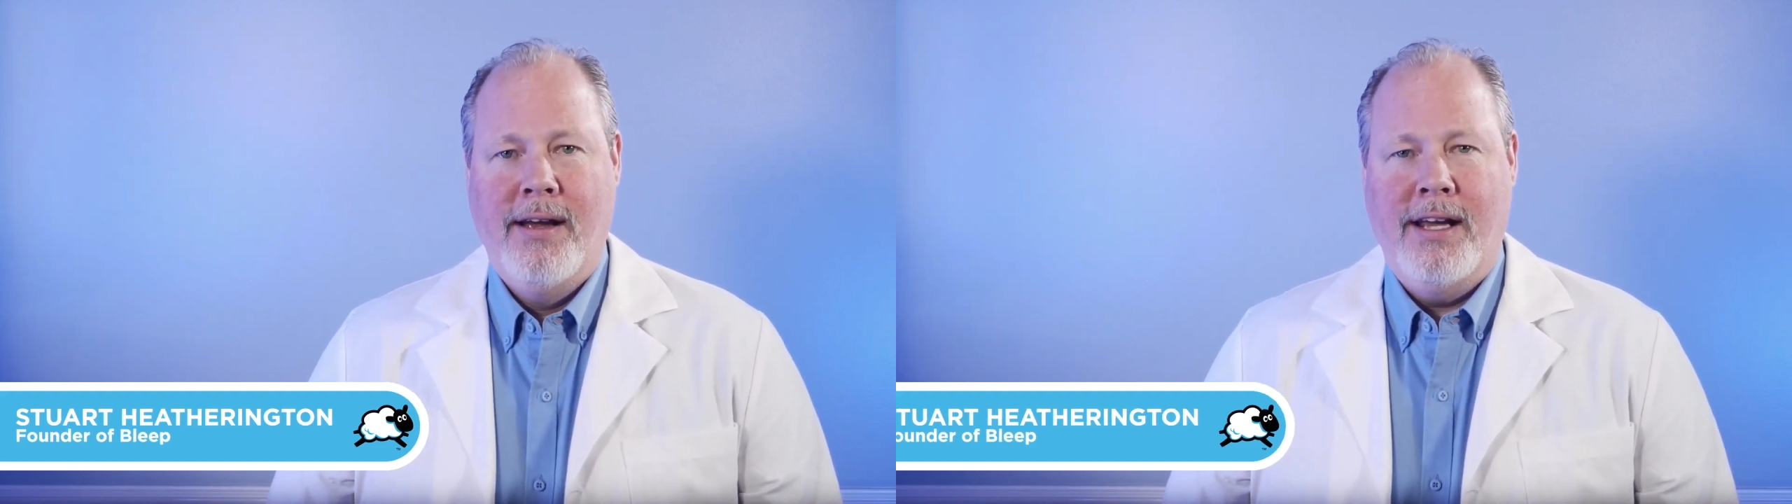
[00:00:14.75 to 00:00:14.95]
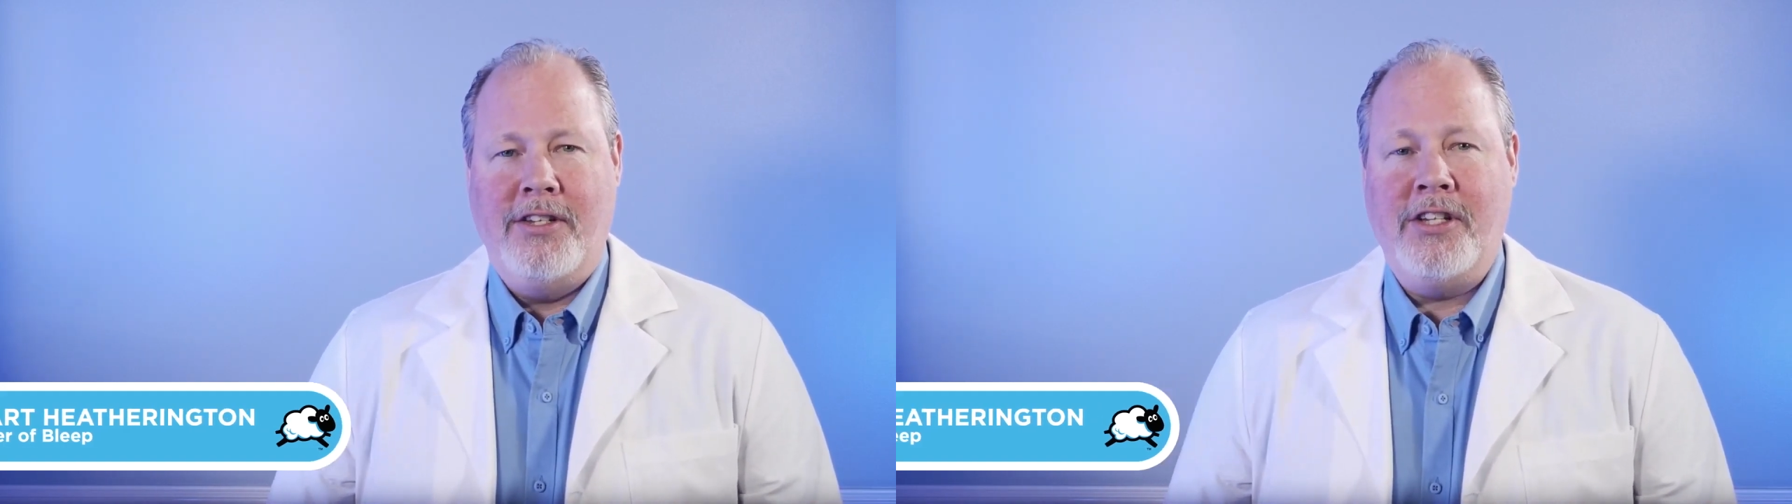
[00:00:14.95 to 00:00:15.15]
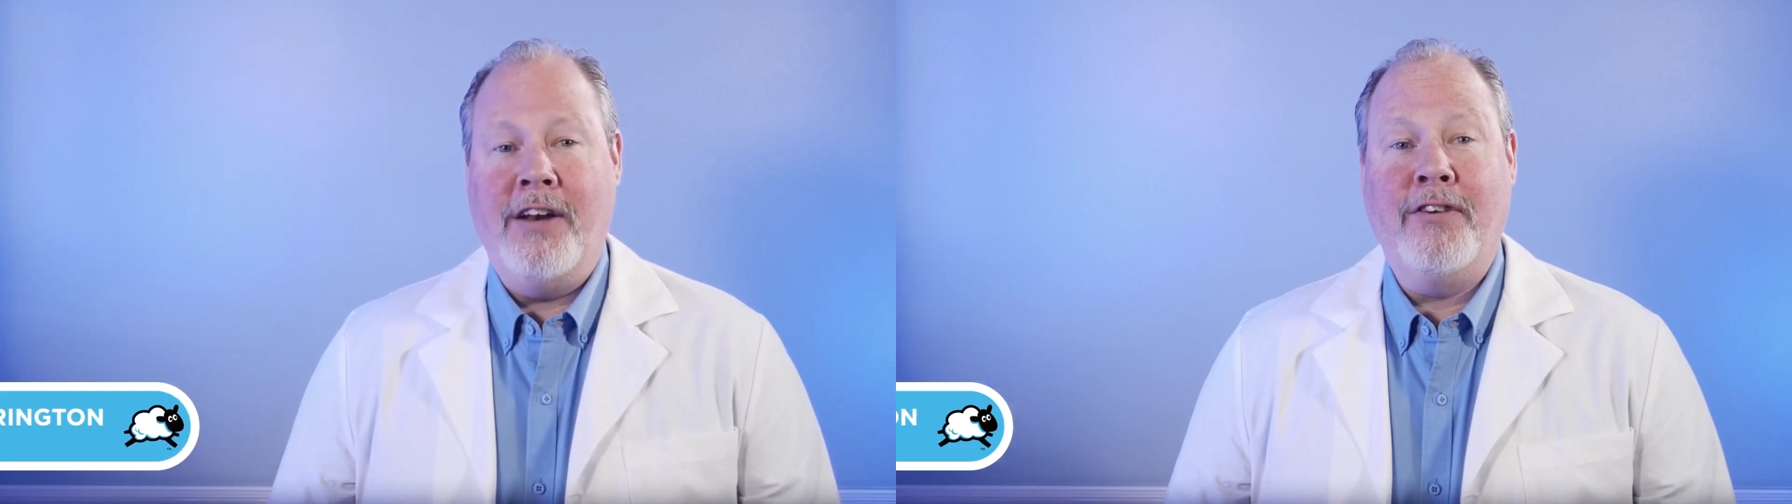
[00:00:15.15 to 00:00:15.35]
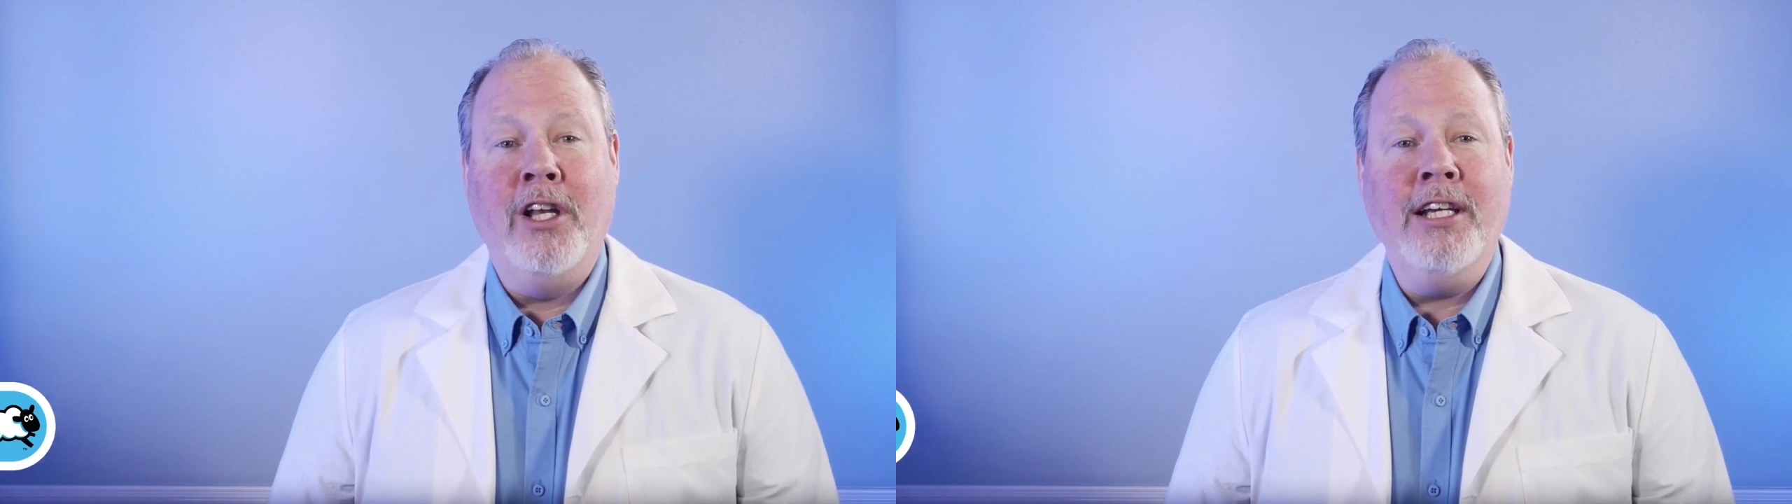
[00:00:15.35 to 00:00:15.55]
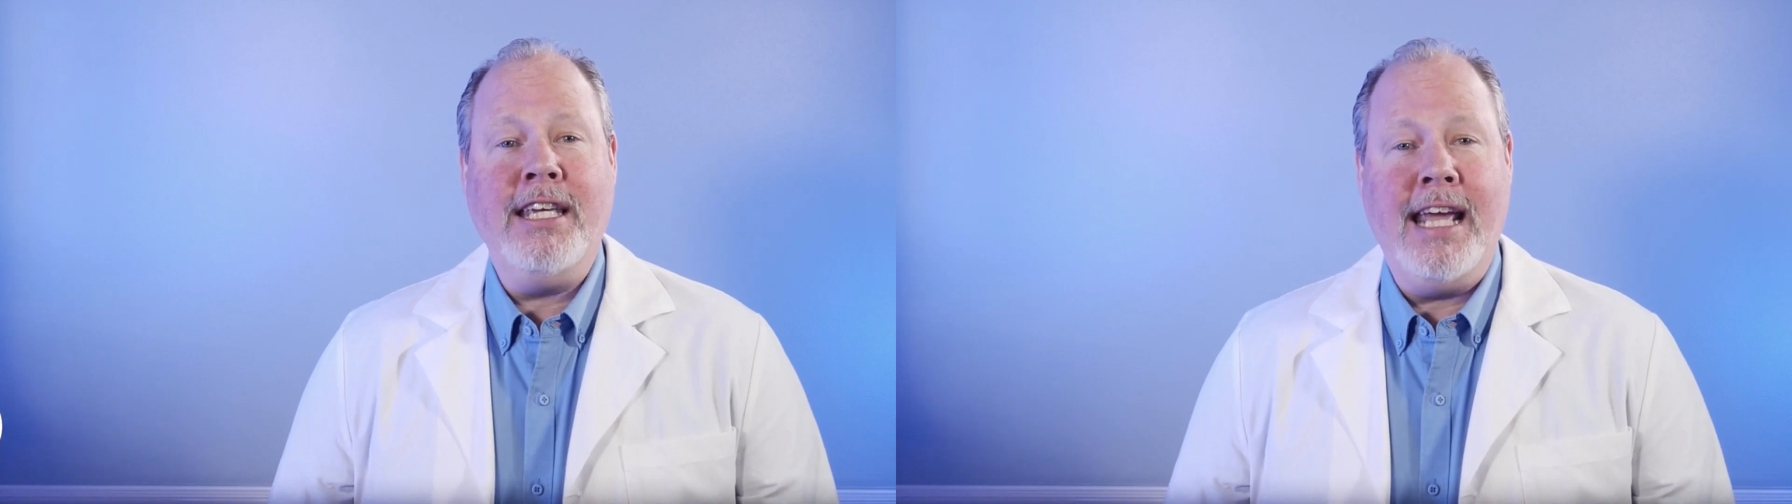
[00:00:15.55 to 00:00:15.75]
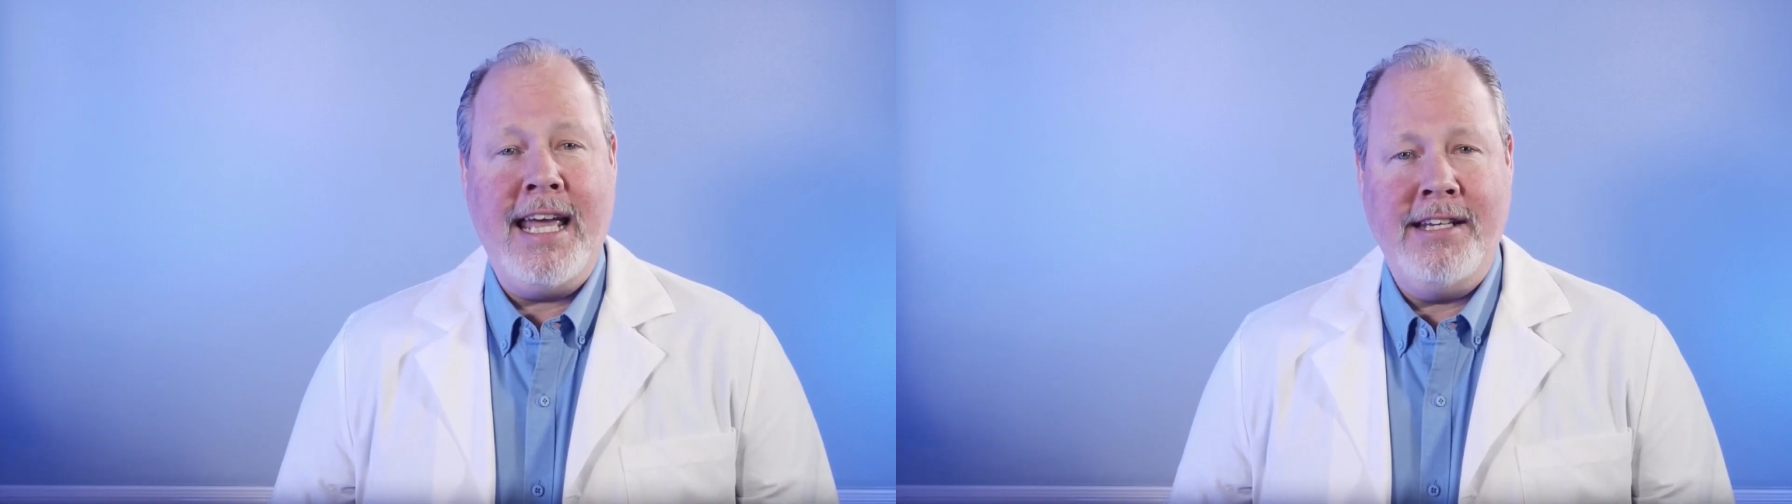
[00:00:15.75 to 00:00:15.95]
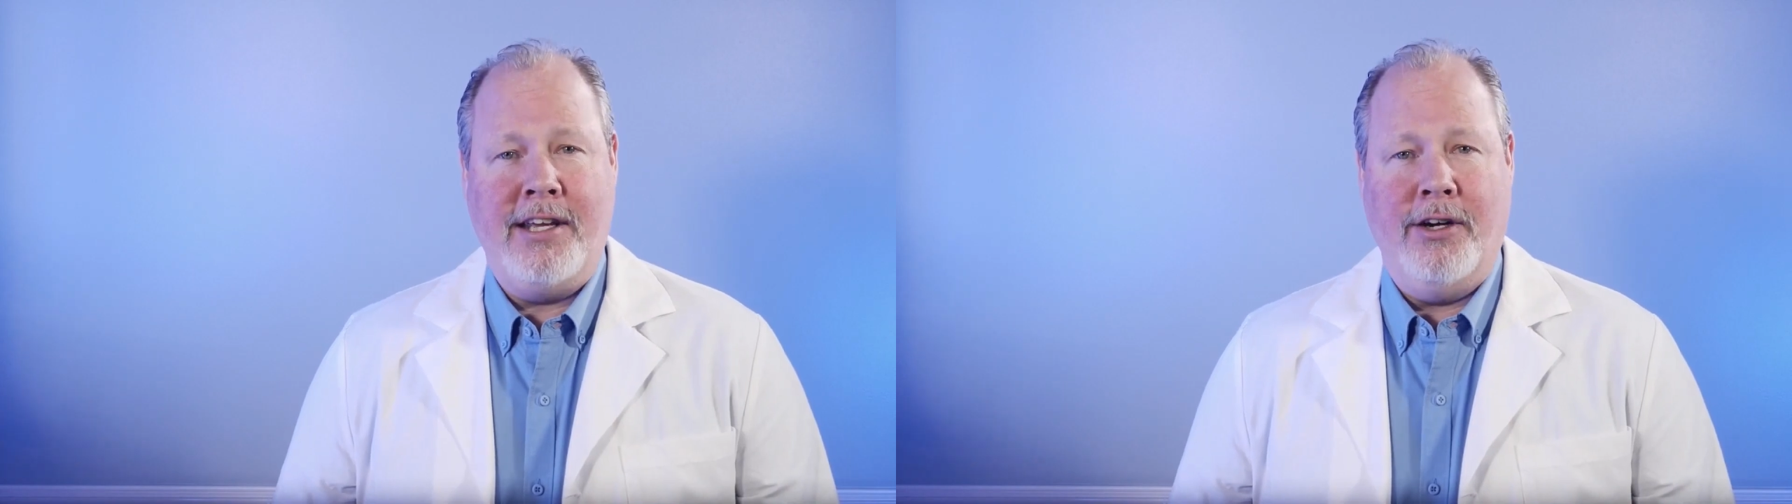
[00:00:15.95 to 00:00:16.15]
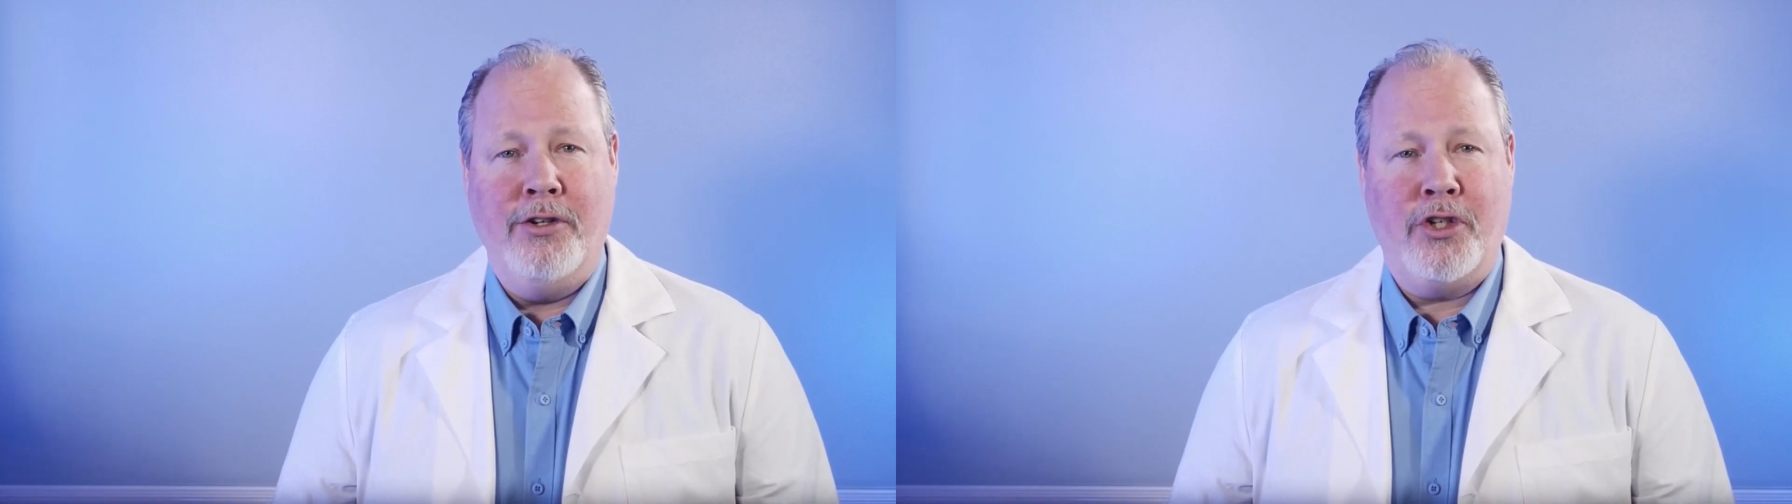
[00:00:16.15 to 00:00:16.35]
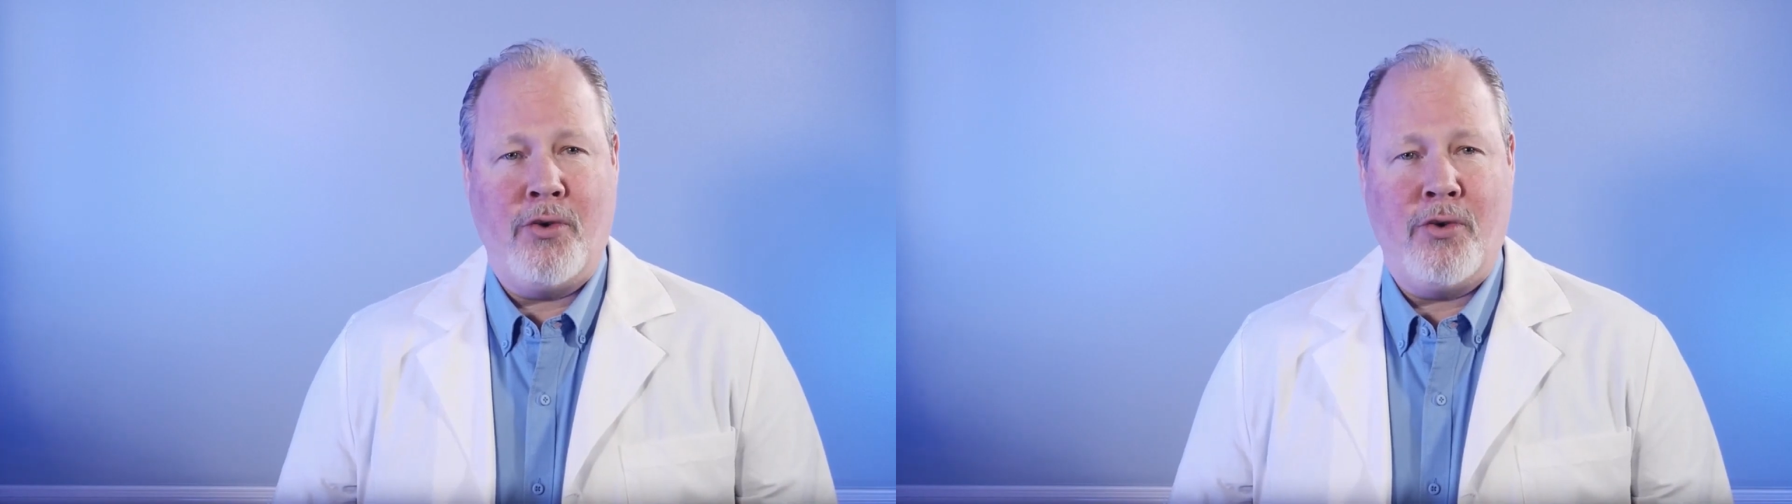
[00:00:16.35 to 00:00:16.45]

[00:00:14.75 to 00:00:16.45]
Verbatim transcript: Instead of clunky headgear and